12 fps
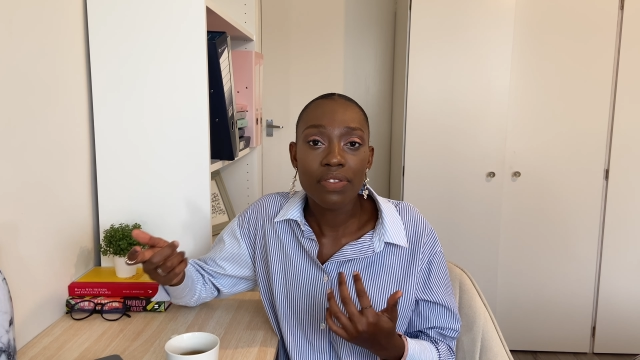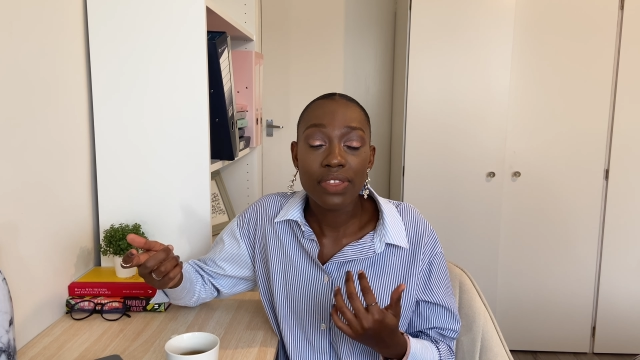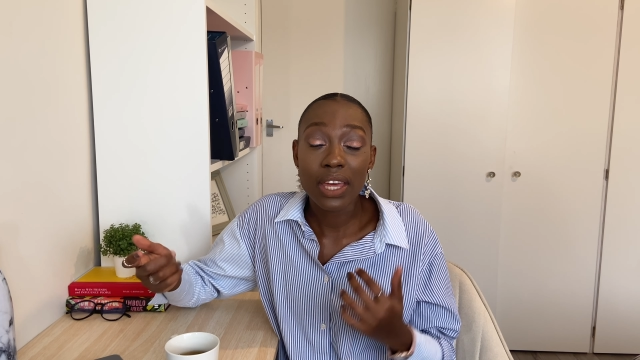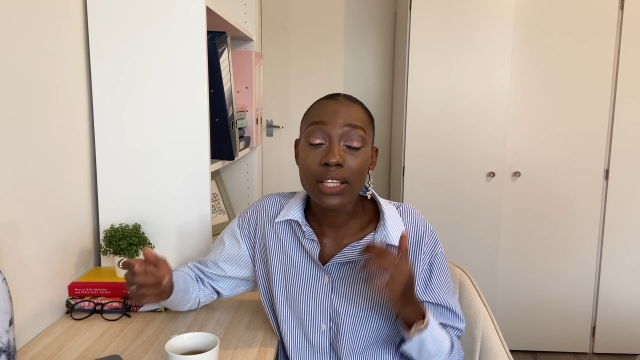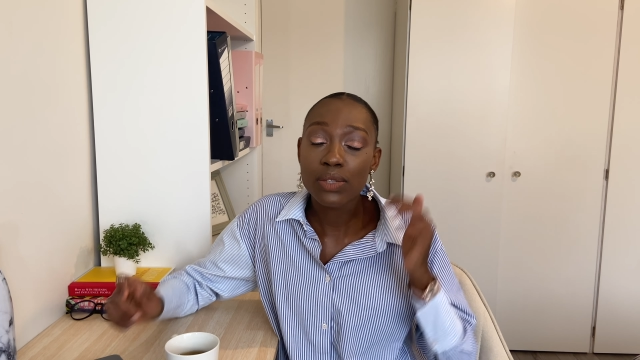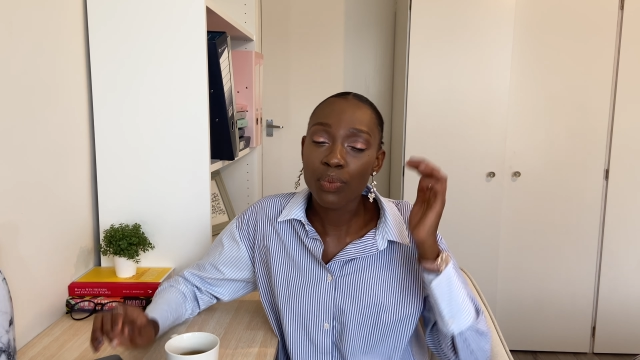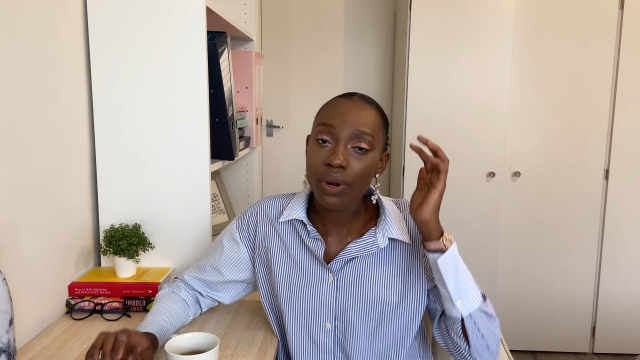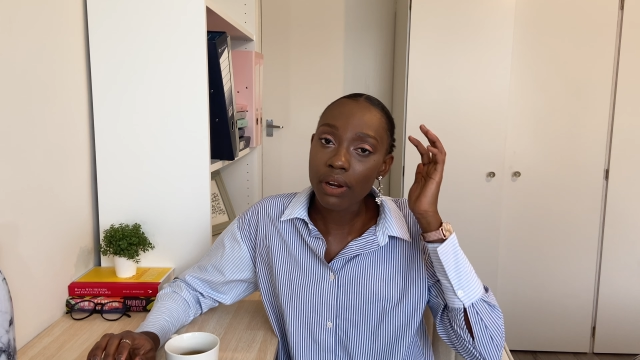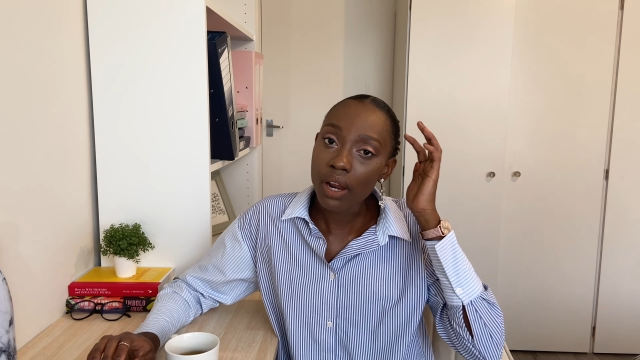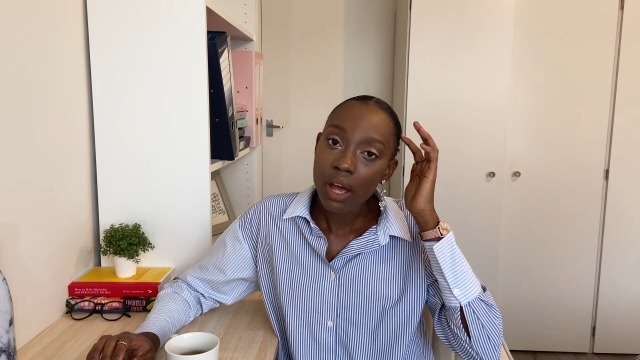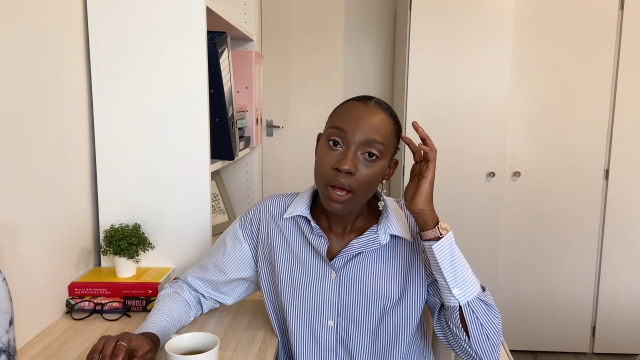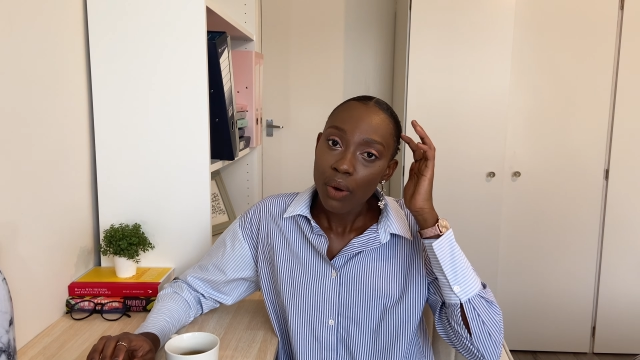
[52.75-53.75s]
things
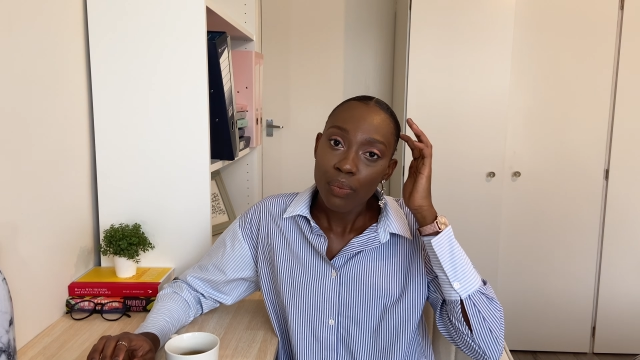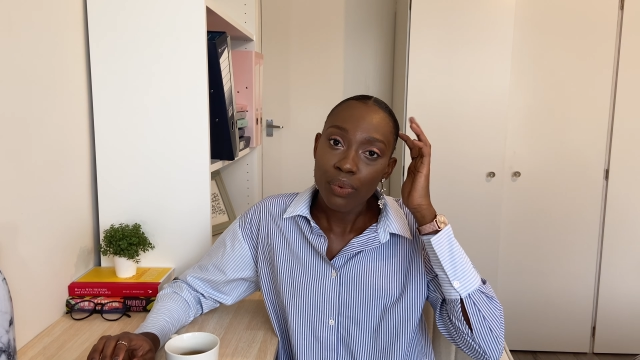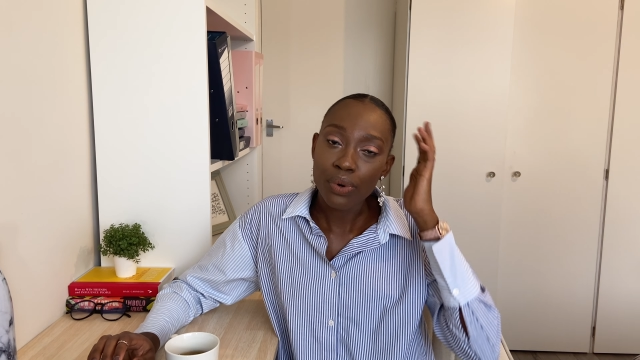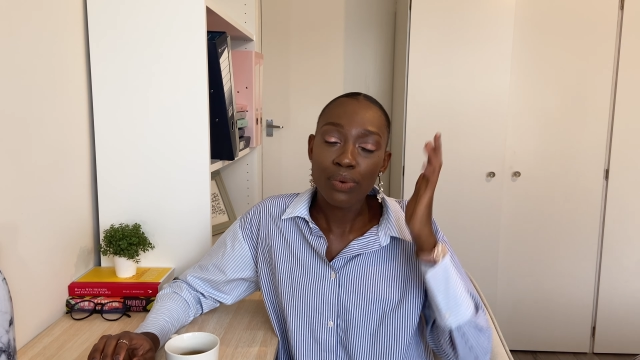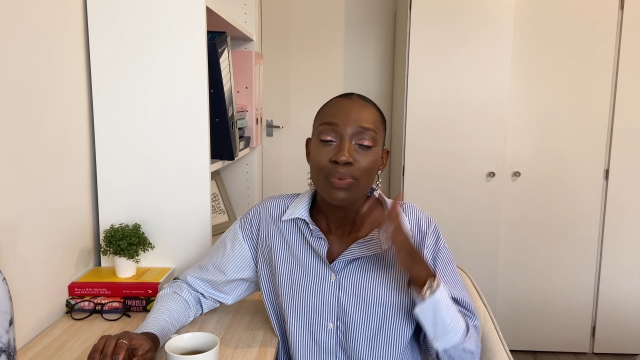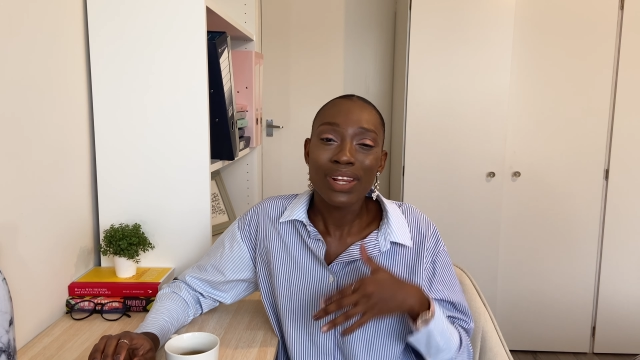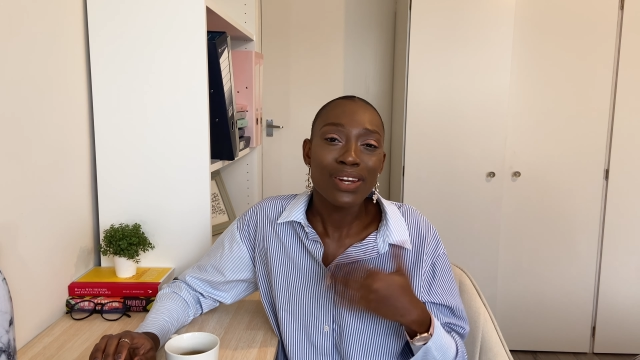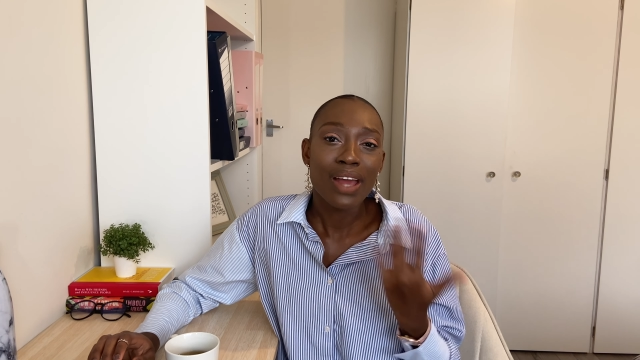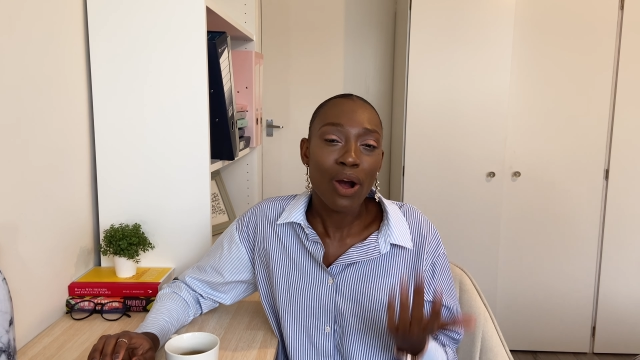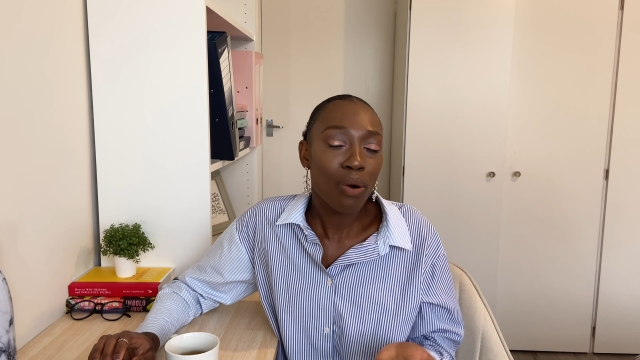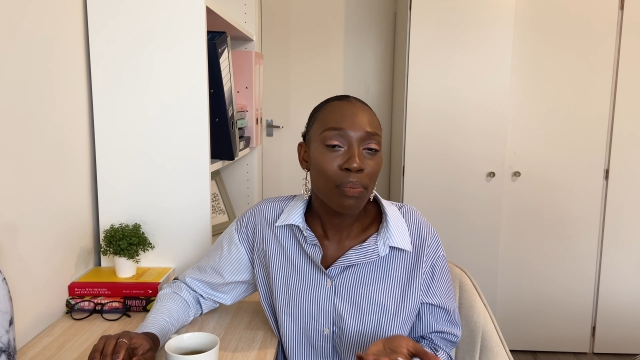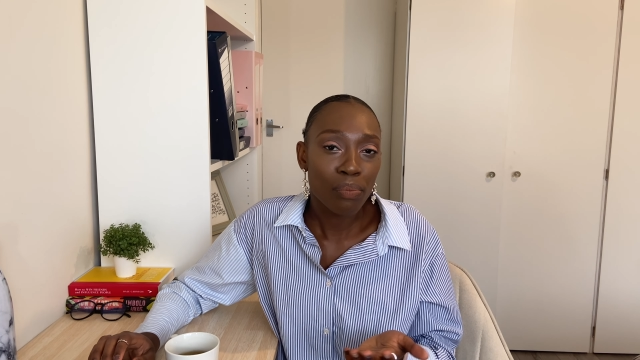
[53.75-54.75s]
wouldn't wouldn't really
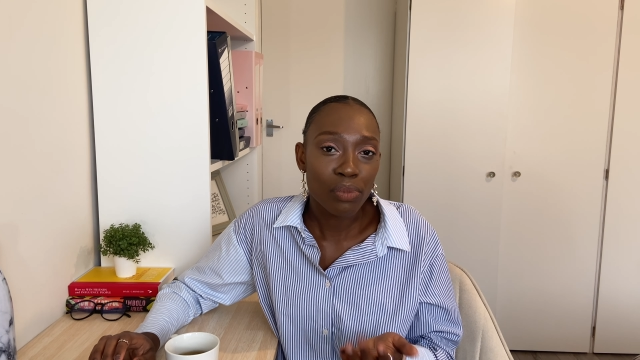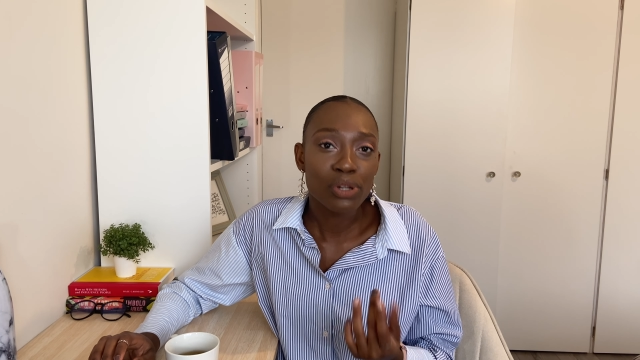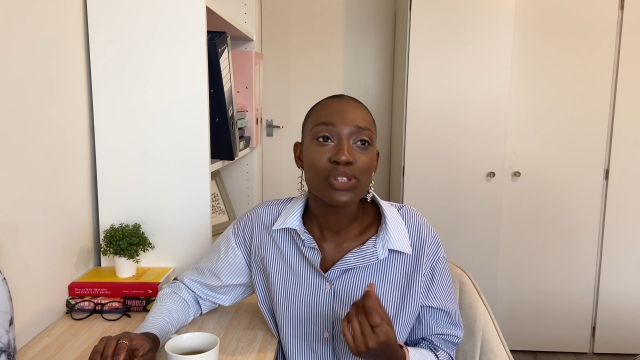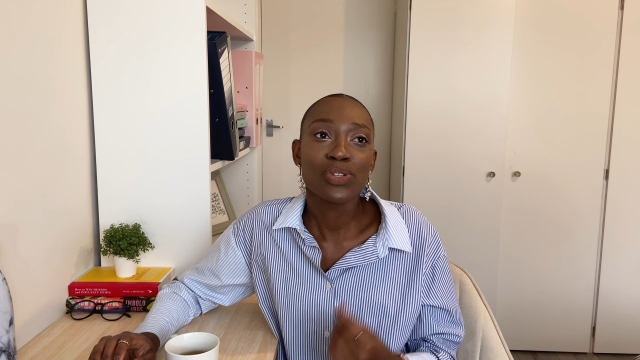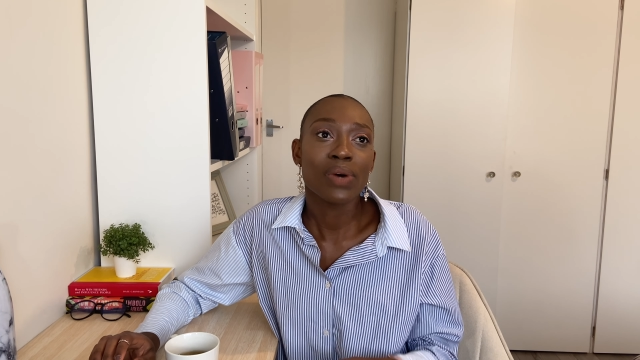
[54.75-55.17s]
help much.